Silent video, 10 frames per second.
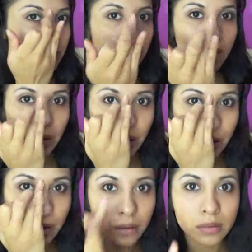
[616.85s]

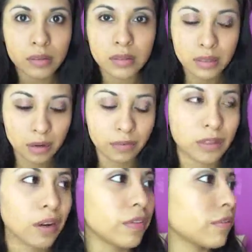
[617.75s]
Okay. Just enough to
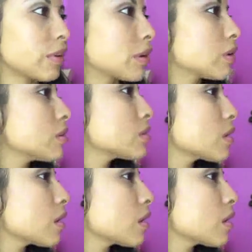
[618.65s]
cover the redness.